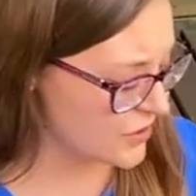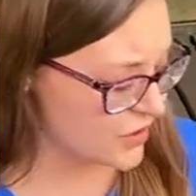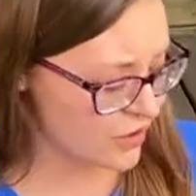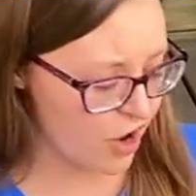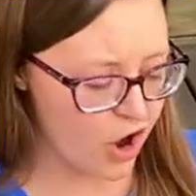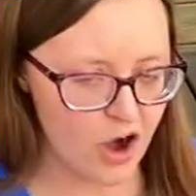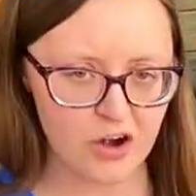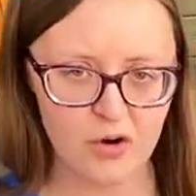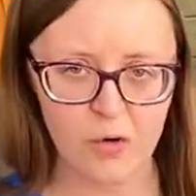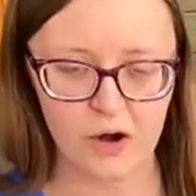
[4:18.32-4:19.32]
your
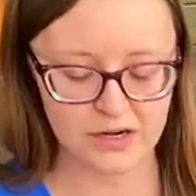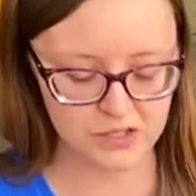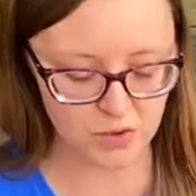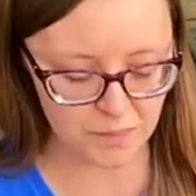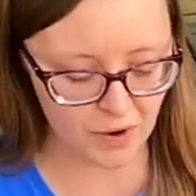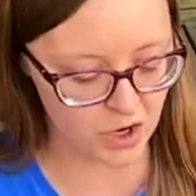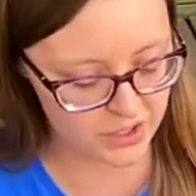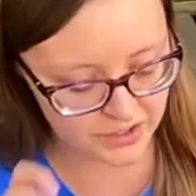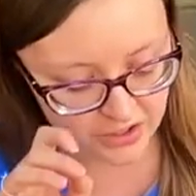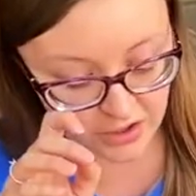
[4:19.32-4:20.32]
yard or into a
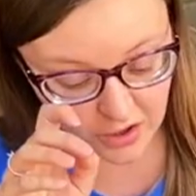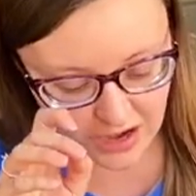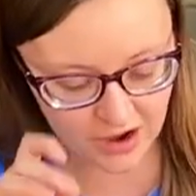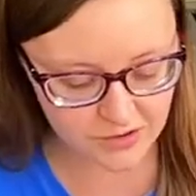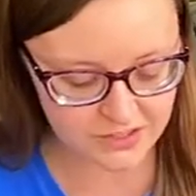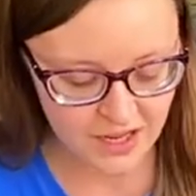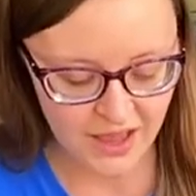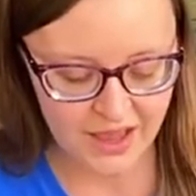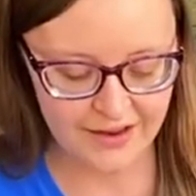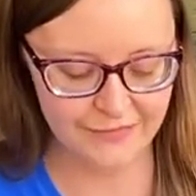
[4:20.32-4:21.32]
park near your house
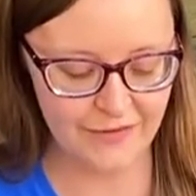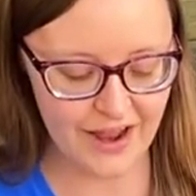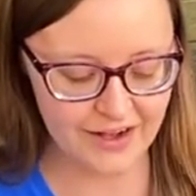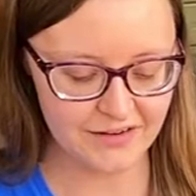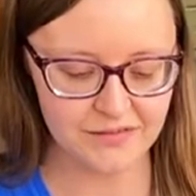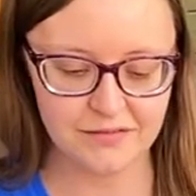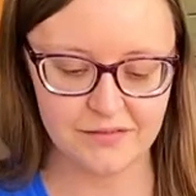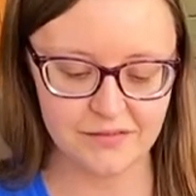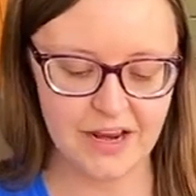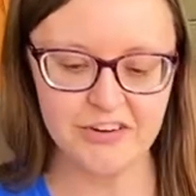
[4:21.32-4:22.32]
and find
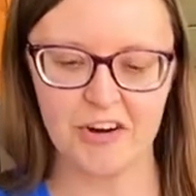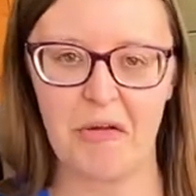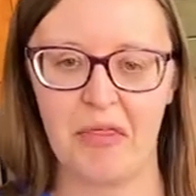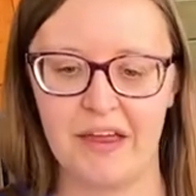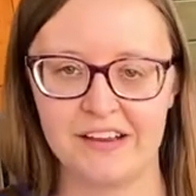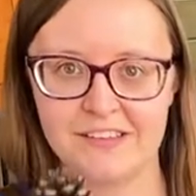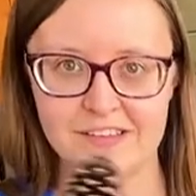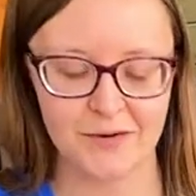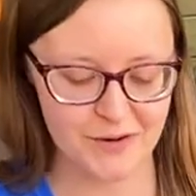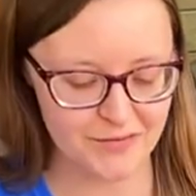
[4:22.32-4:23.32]
nature things.
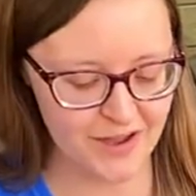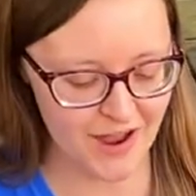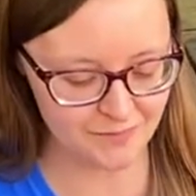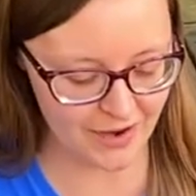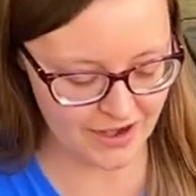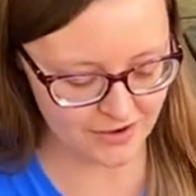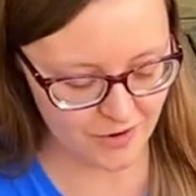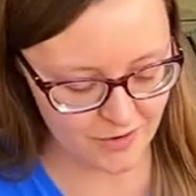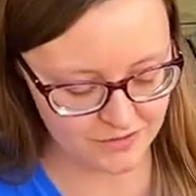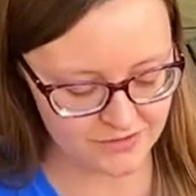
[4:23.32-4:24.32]
So we've got pine
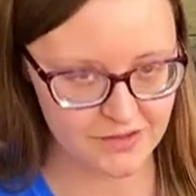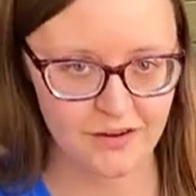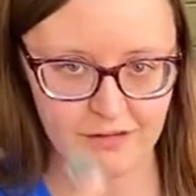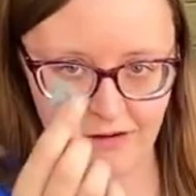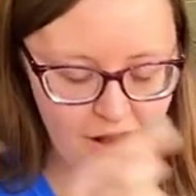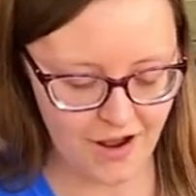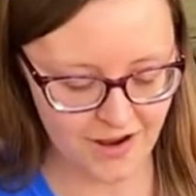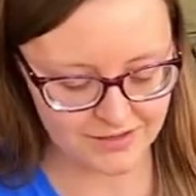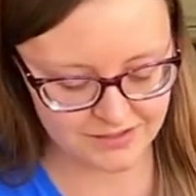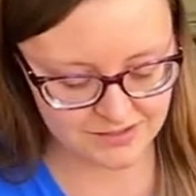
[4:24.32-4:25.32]
cones,
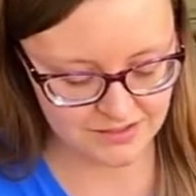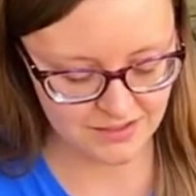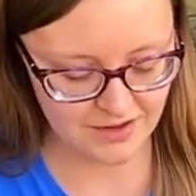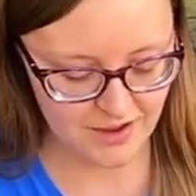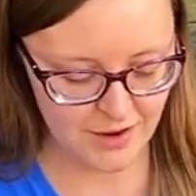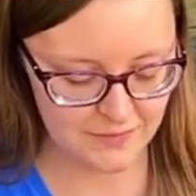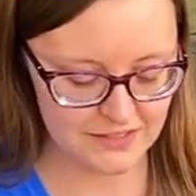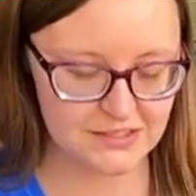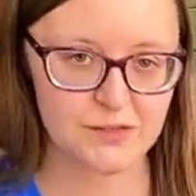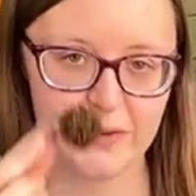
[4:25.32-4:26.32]
rocks, um,
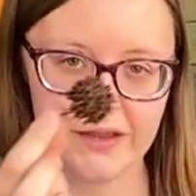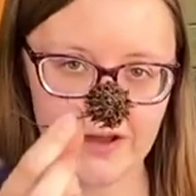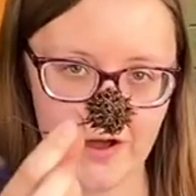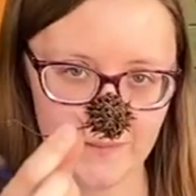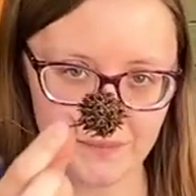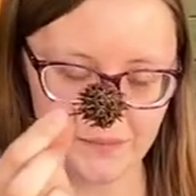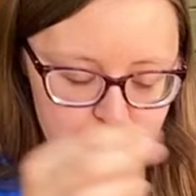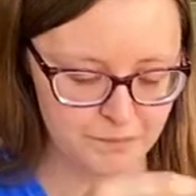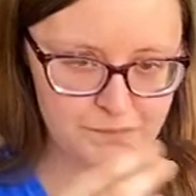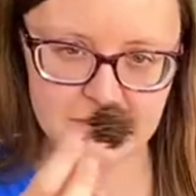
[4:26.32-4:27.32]
these sweet gum,
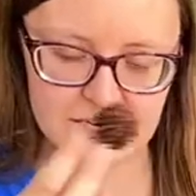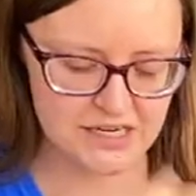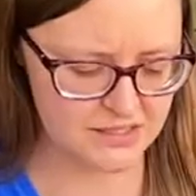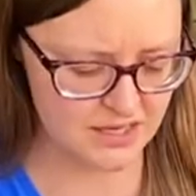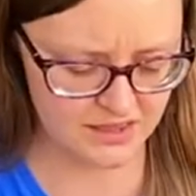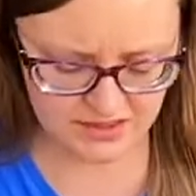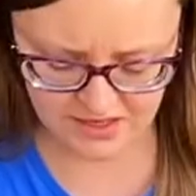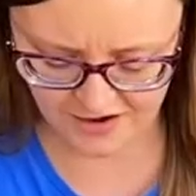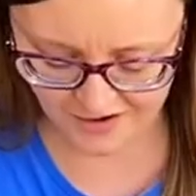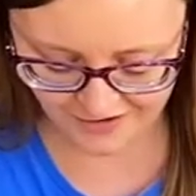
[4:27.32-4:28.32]
seeds, I think
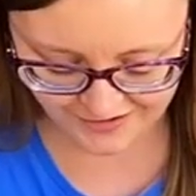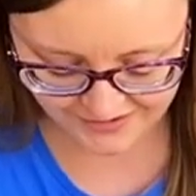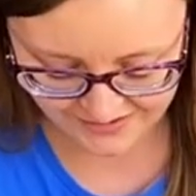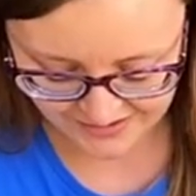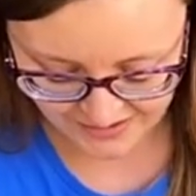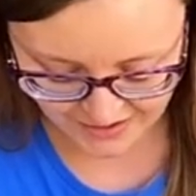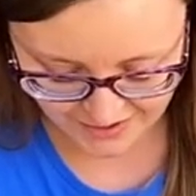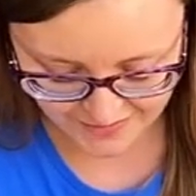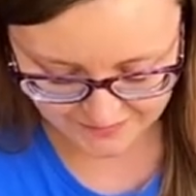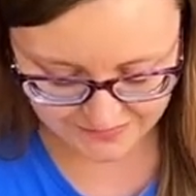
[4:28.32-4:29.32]
they are,
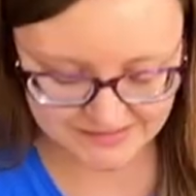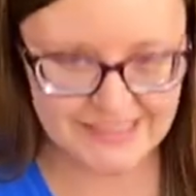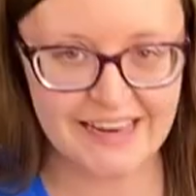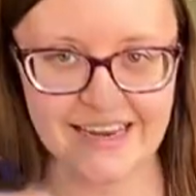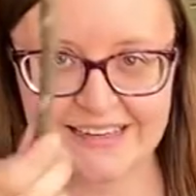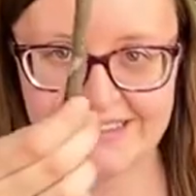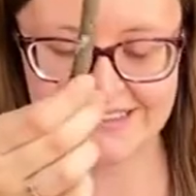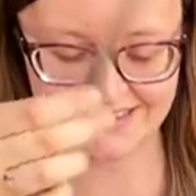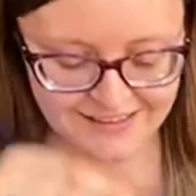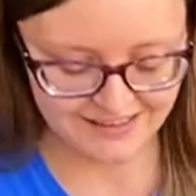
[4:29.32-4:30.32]
um, some sticks,
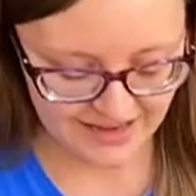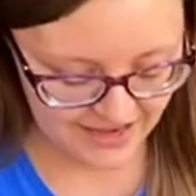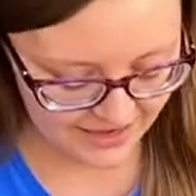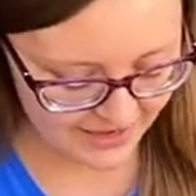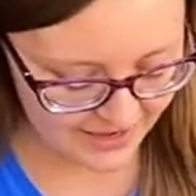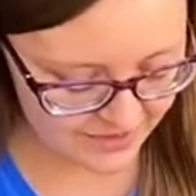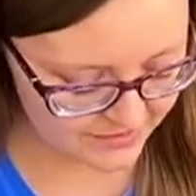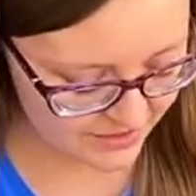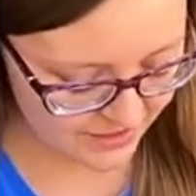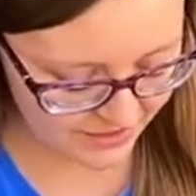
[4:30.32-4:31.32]

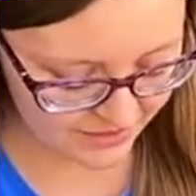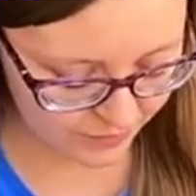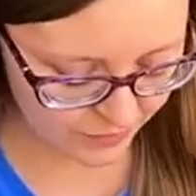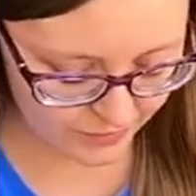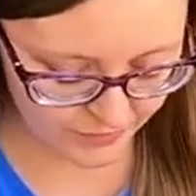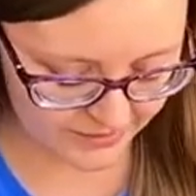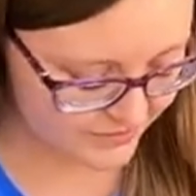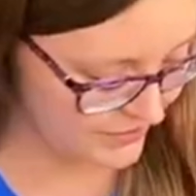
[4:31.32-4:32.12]
and uh, we're going